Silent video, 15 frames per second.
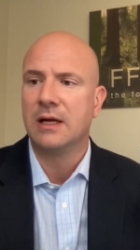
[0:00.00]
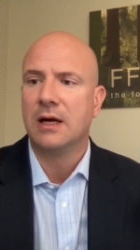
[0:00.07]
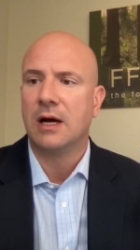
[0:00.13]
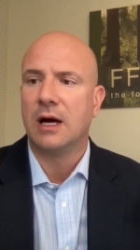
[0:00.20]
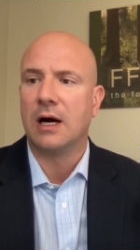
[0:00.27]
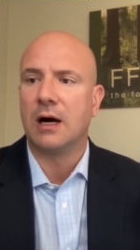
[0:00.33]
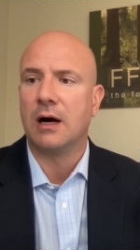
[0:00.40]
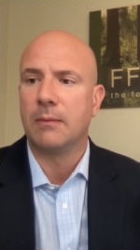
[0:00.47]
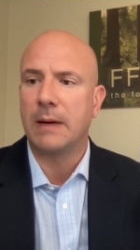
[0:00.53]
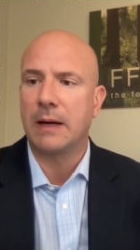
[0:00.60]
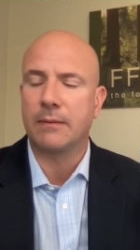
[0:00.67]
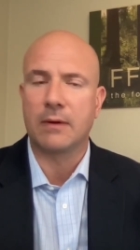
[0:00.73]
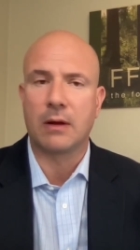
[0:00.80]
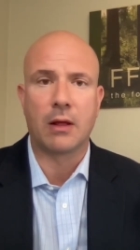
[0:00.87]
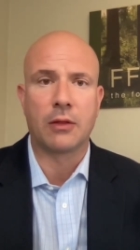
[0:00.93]
uh,
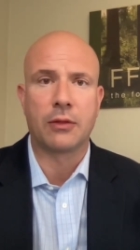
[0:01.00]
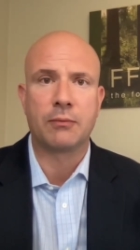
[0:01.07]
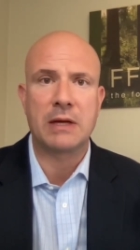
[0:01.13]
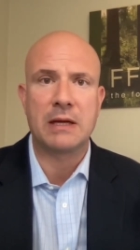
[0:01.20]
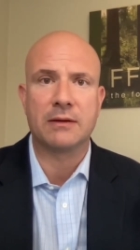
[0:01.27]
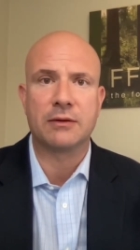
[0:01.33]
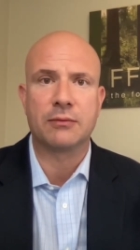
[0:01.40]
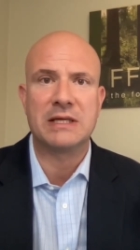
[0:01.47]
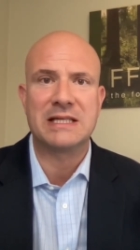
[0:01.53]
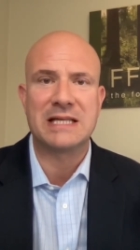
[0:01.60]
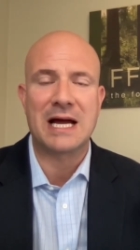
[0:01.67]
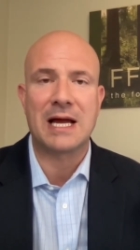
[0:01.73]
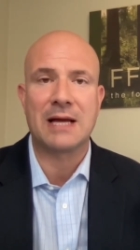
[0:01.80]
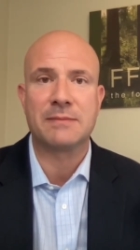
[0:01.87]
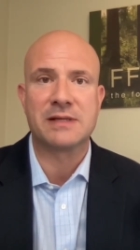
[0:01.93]
about uh, three three
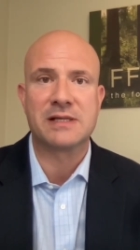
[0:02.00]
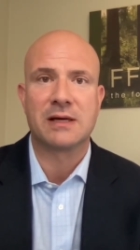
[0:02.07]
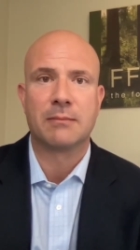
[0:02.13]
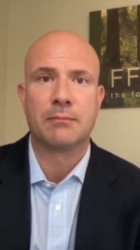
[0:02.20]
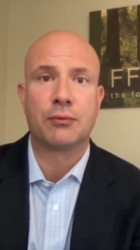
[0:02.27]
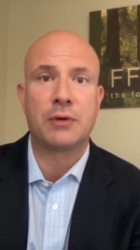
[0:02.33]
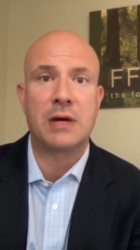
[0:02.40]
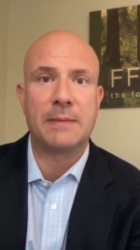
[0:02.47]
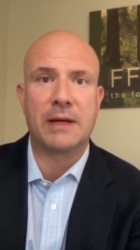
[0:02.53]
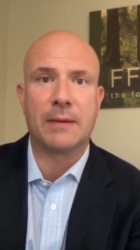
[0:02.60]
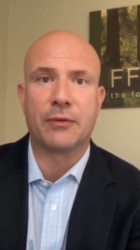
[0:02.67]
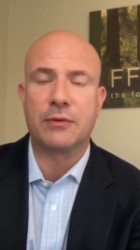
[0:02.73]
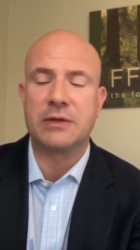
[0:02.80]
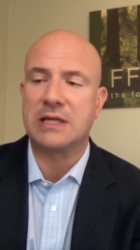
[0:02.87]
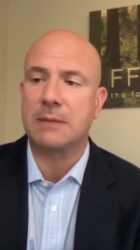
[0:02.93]
times premium,
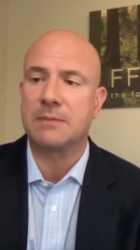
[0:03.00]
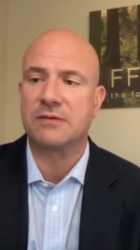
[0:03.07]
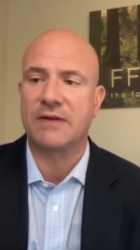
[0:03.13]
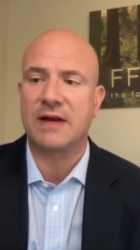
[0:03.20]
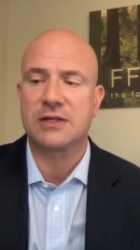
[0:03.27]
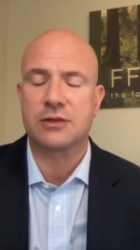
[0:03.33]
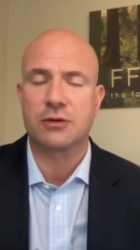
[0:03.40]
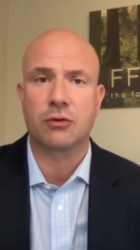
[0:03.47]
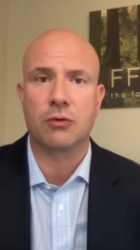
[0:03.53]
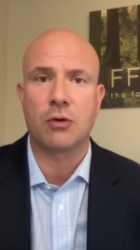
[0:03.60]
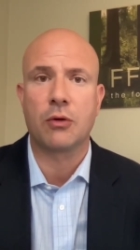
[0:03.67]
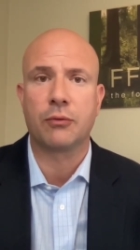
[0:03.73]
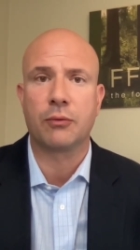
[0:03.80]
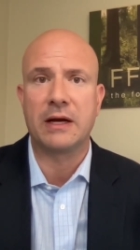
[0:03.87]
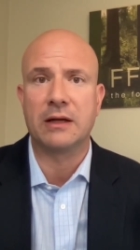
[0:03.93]
three times faster
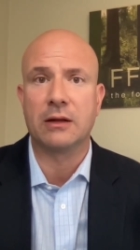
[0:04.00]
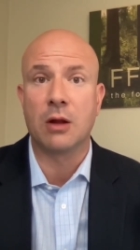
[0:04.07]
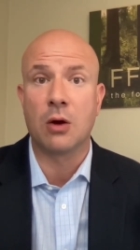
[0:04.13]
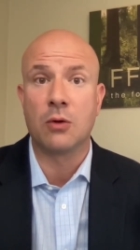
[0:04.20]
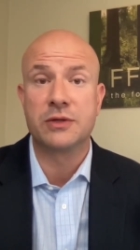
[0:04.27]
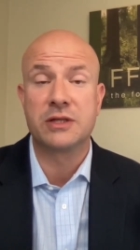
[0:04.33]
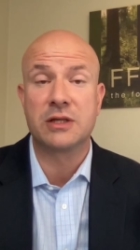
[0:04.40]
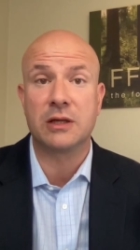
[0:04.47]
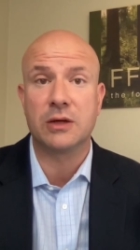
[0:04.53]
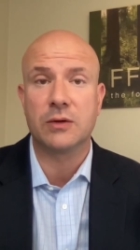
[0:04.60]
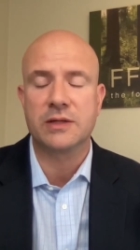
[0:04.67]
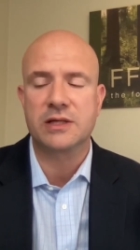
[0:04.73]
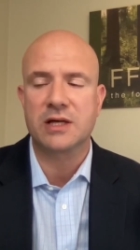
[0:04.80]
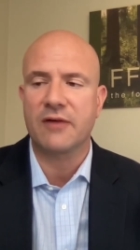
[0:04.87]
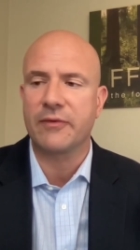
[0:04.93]
growth rate loans to the
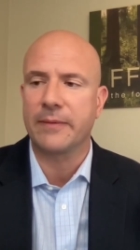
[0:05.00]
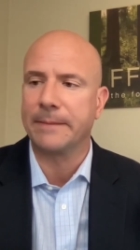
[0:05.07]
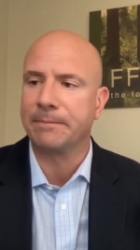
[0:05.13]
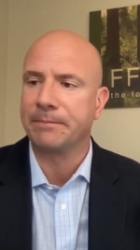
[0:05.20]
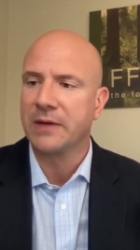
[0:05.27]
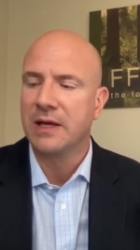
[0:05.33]
U.S. government.